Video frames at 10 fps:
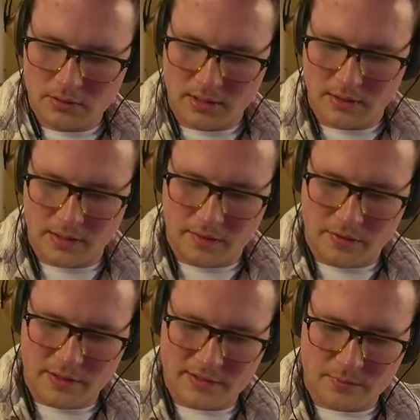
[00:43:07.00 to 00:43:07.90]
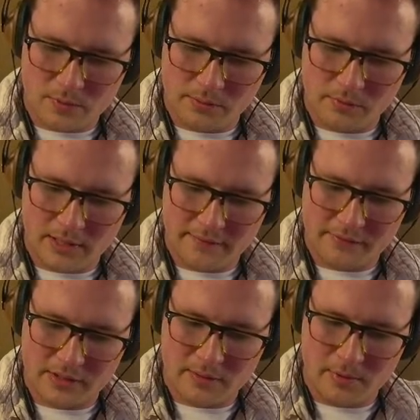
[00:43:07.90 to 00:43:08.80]
And then this one will have to
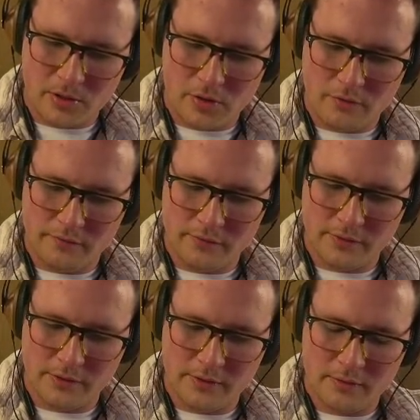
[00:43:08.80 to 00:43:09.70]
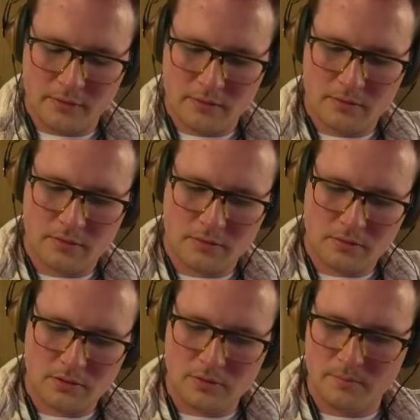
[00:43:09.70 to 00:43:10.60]
come over.
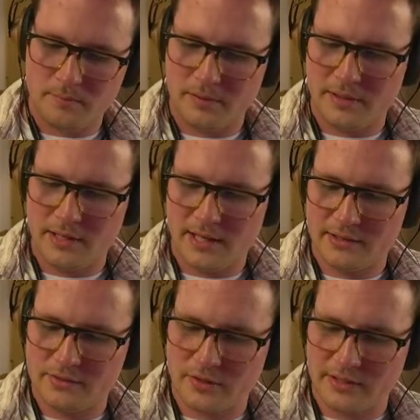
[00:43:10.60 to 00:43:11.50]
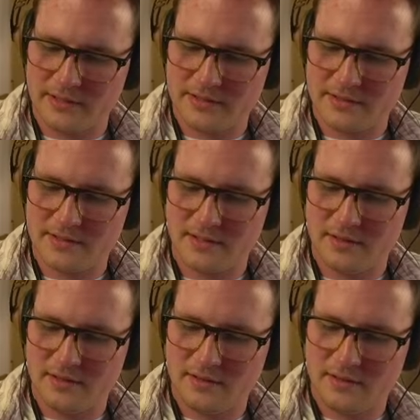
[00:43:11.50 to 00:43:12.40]
Oh, but not drawing assisted.
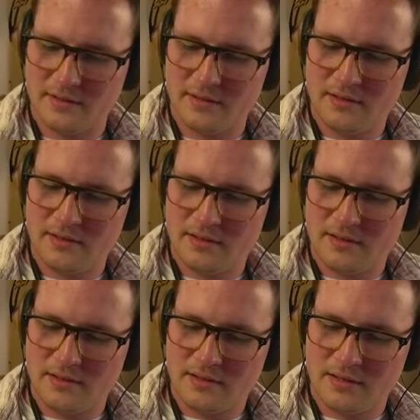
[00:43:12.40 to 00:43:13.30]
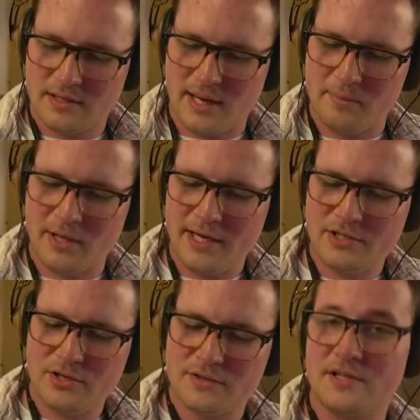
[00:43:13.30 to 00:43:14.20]
I'm glad I
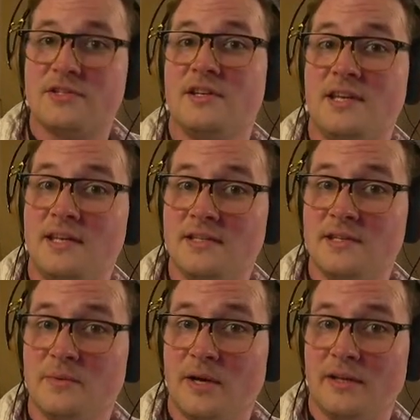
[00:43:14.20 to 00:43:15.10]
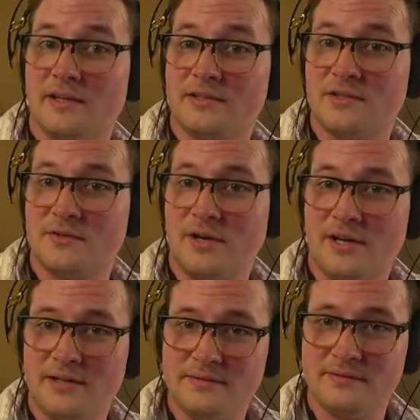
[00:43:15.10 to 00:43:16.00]
chose such an easy relic to
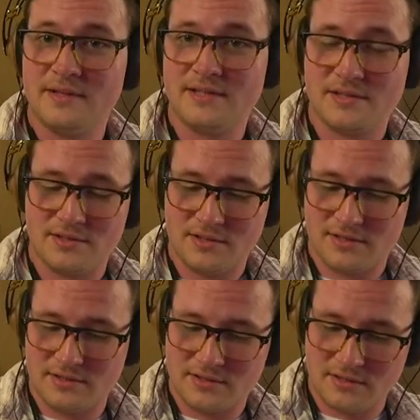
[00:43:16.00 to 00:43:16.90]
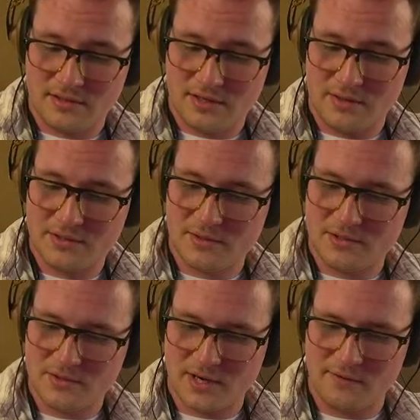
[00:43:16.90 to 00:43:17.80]
draw. This is just, you know, so
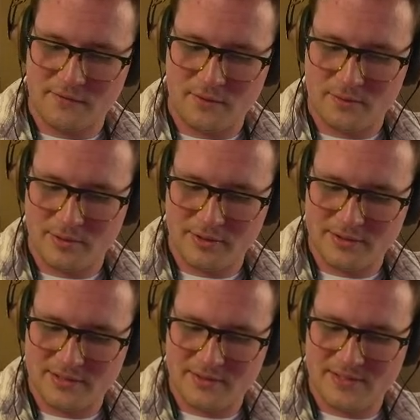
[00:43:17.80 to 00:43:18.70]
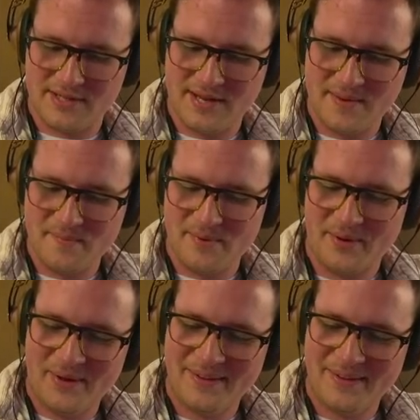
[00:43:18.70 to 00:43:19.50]
straightforward, so simple.